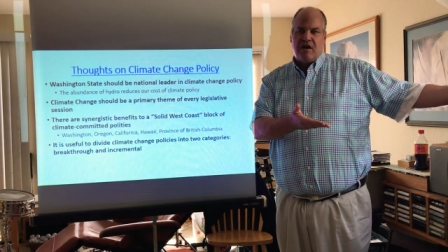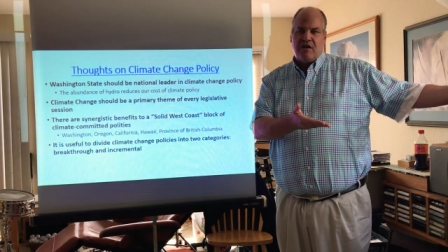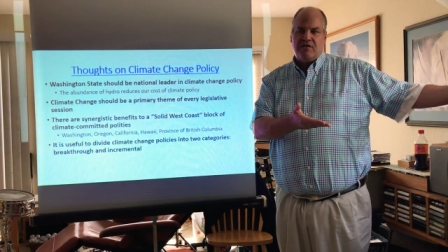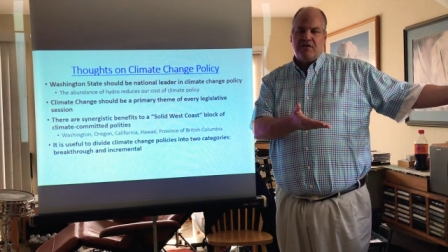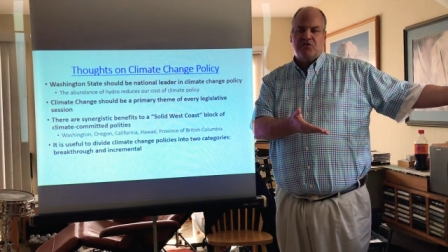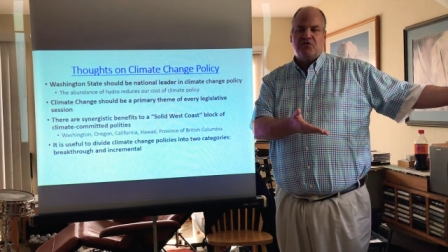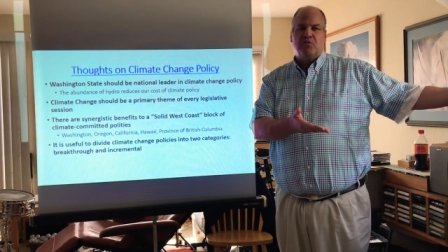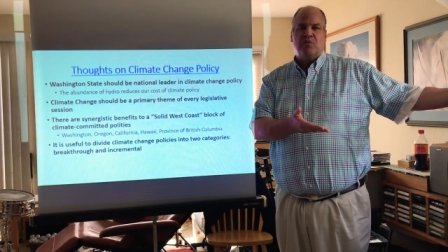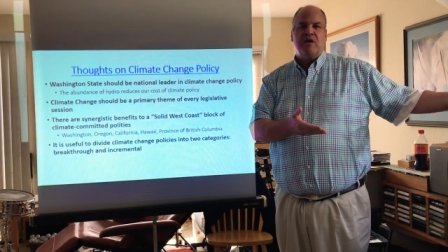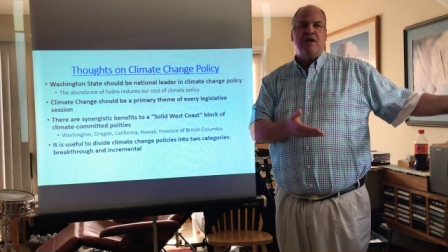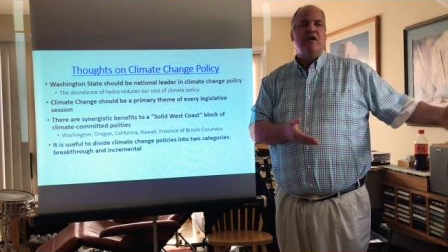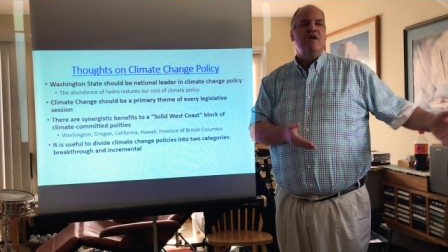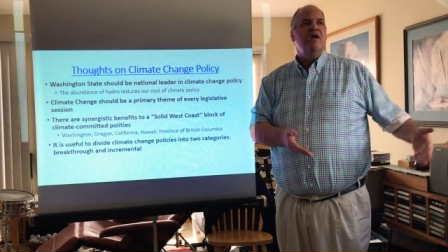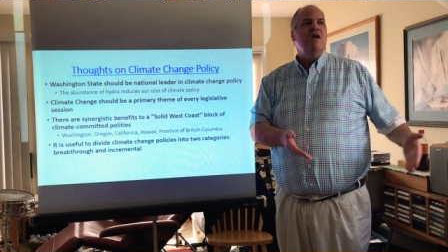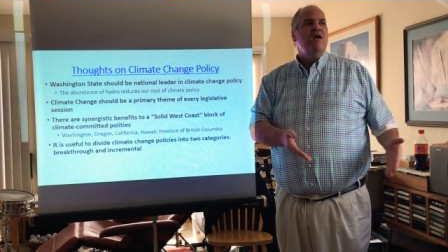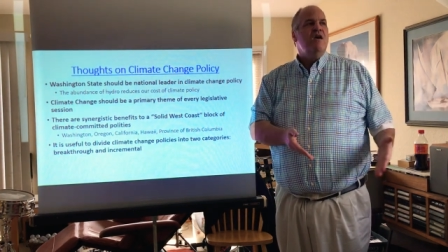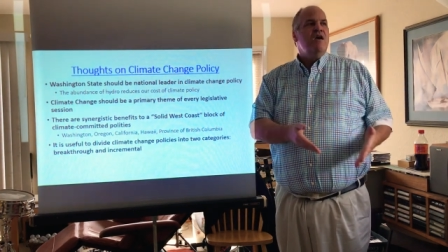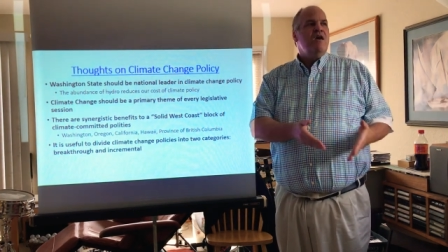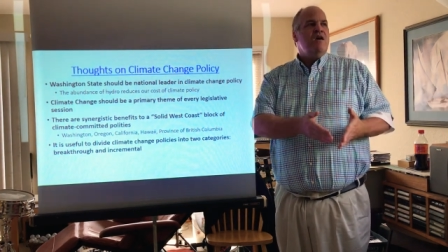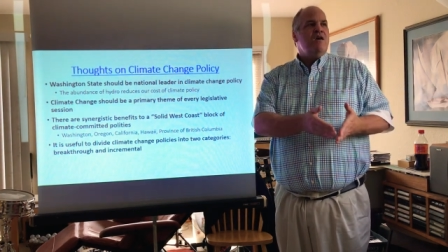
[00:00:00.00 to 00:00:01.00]
this week
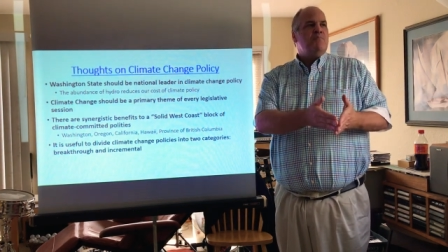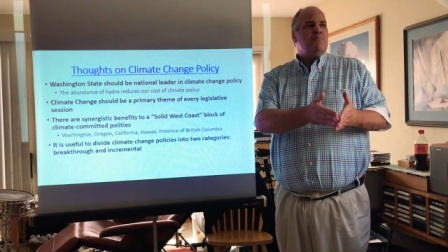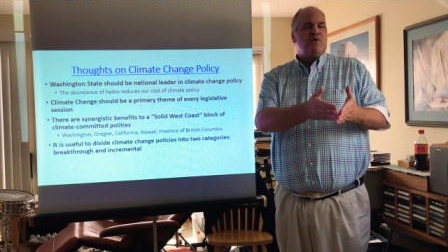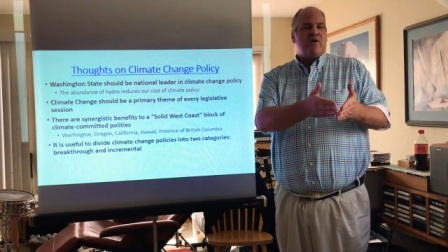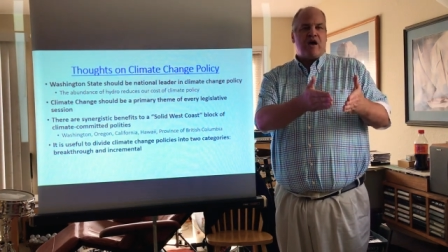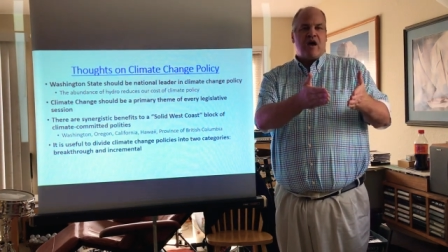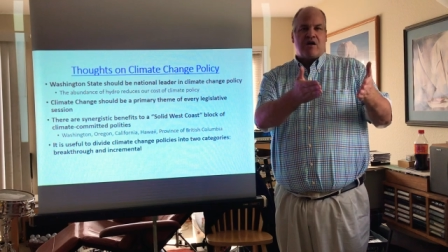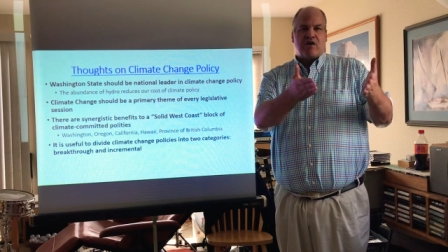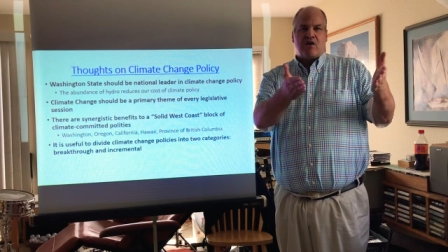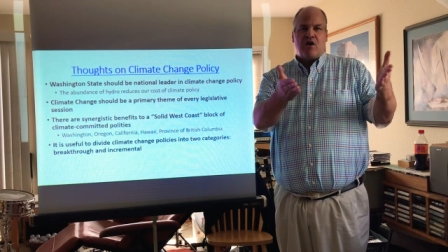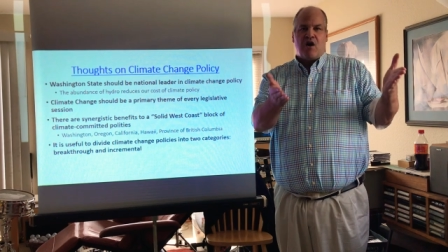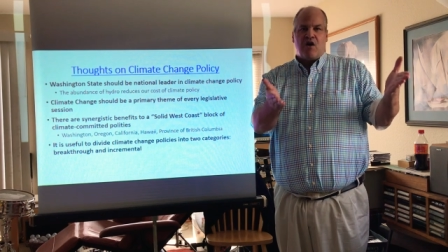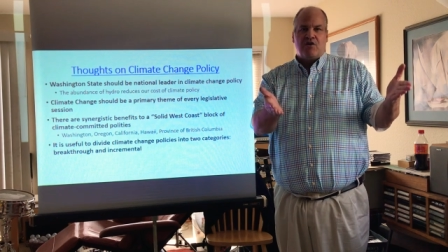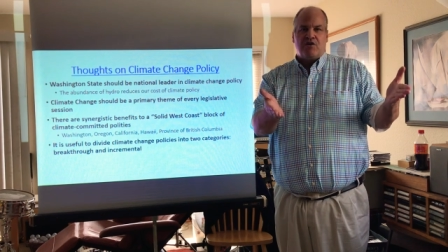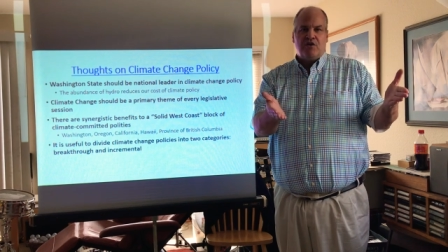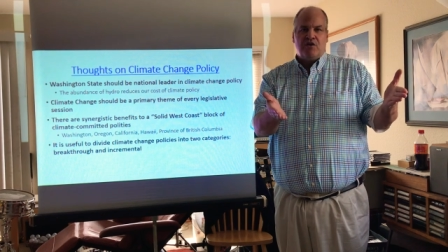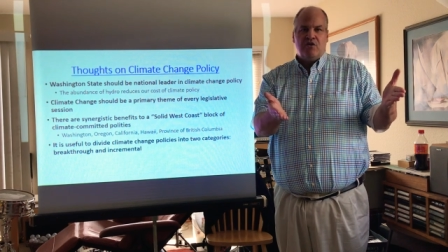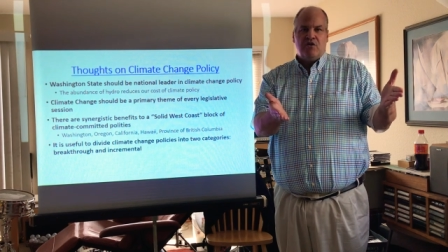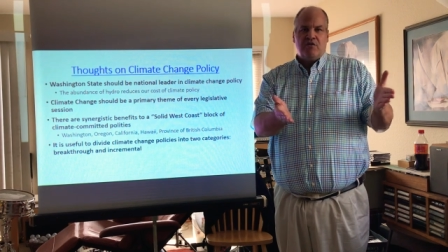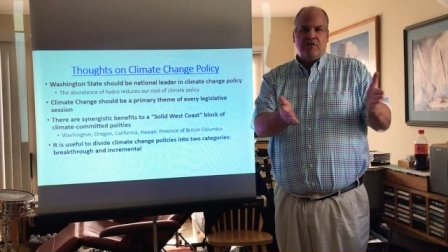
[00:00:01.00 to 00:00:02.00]
put out a
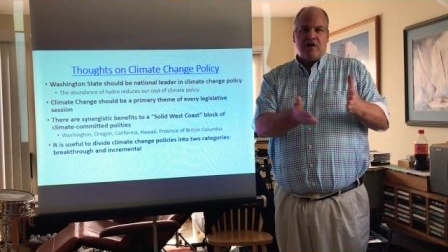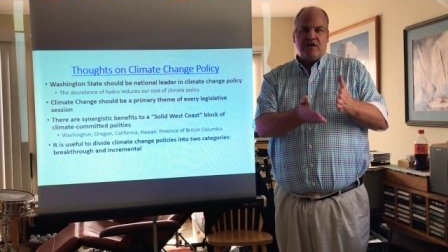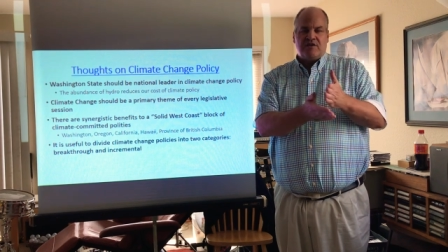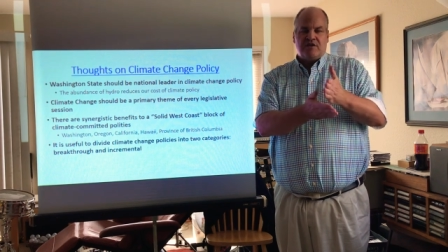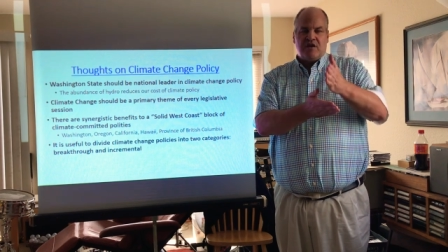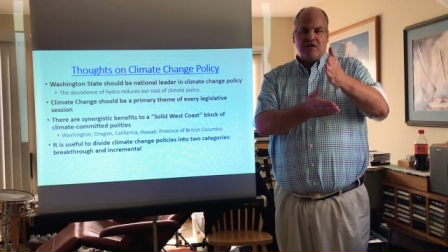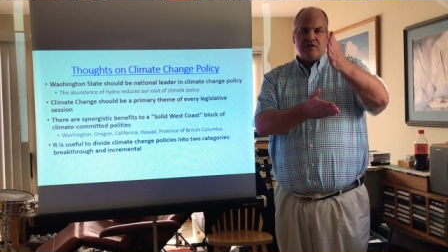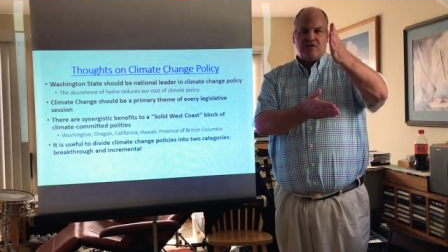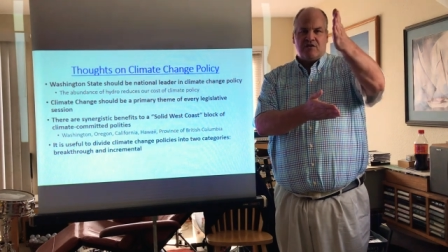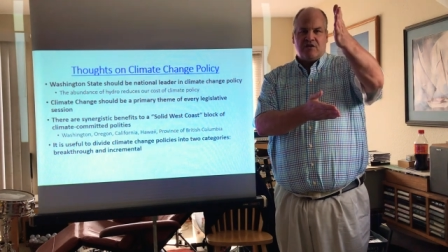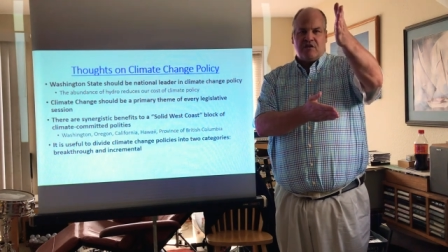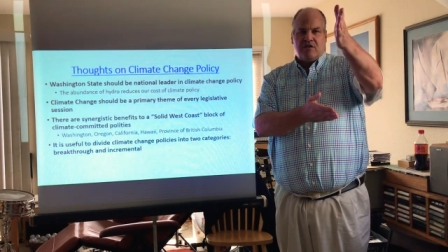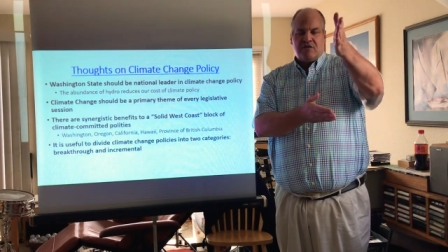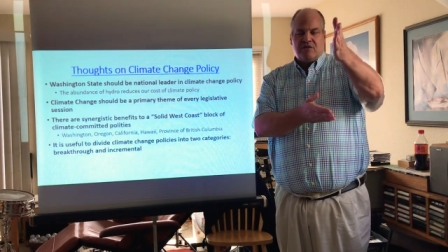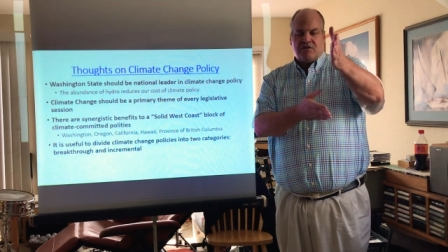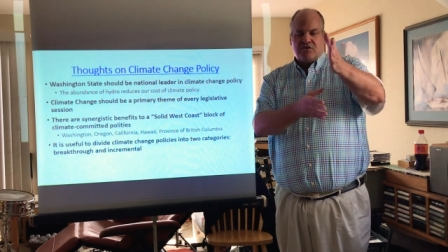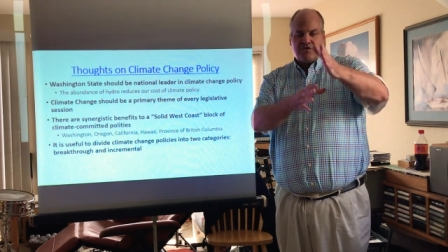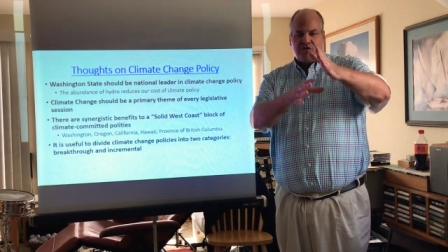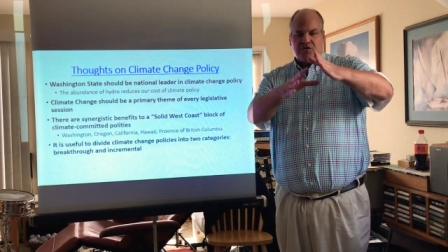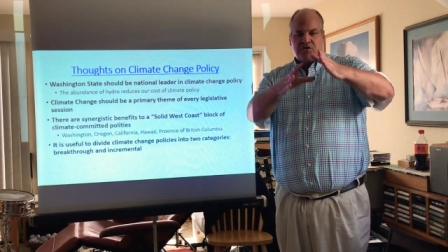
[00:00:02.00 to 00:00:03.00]
cartoon that says, and
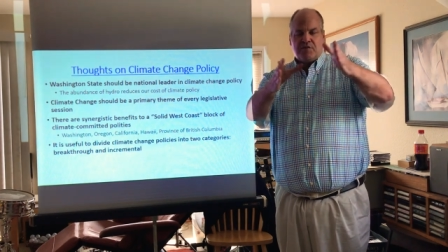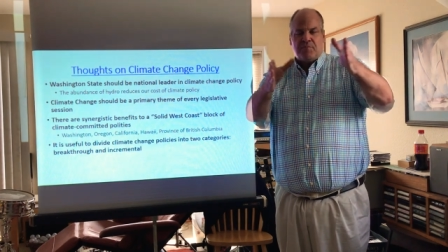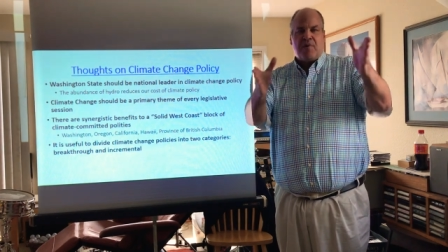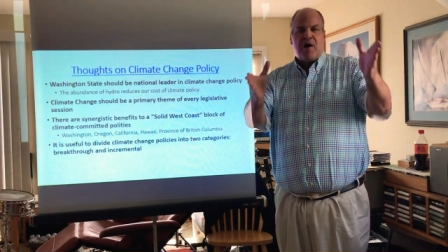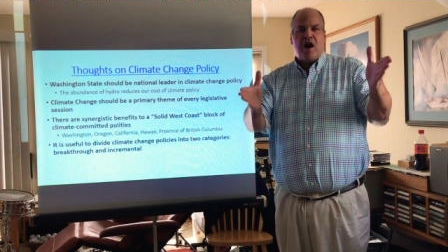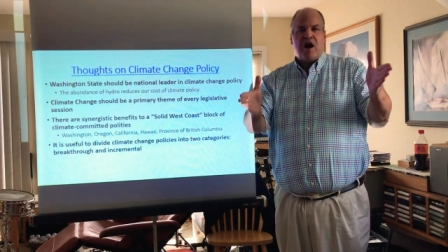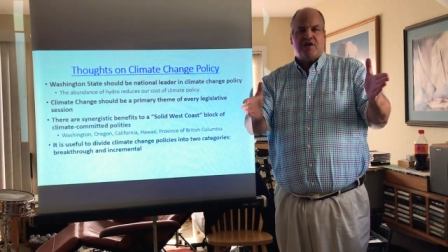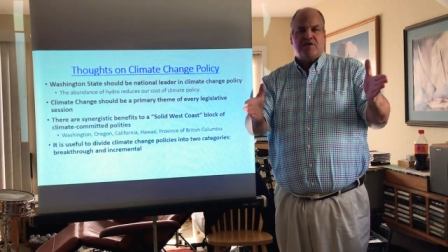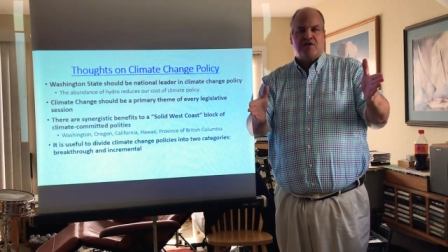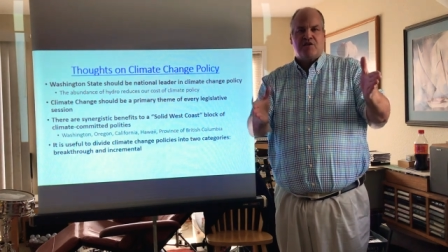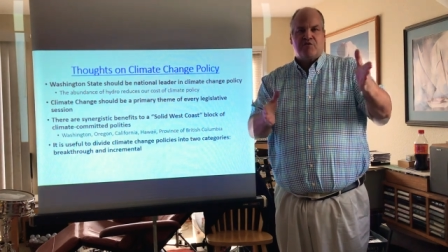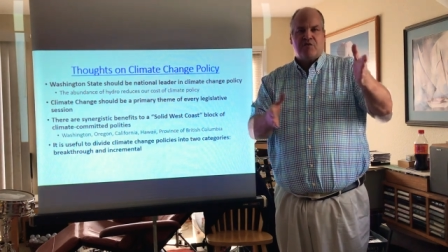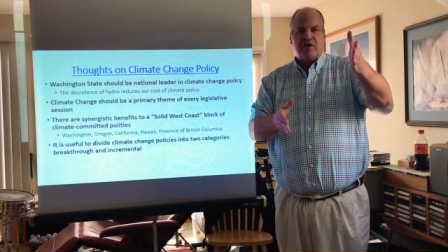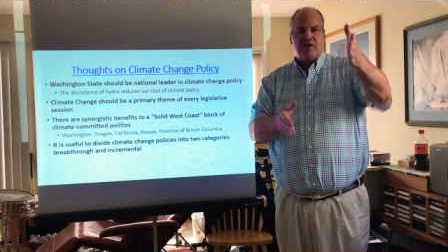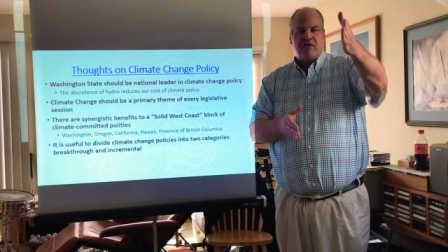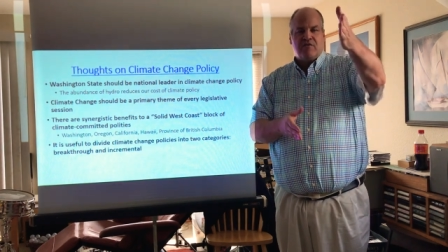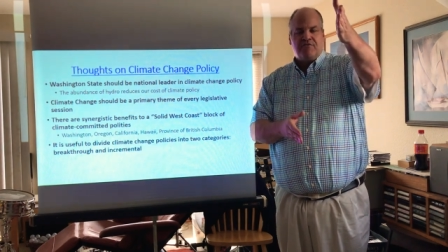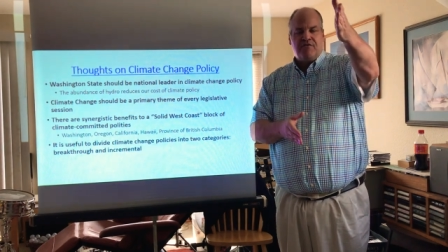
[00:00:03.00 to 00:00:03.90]
it shows a boxing ring.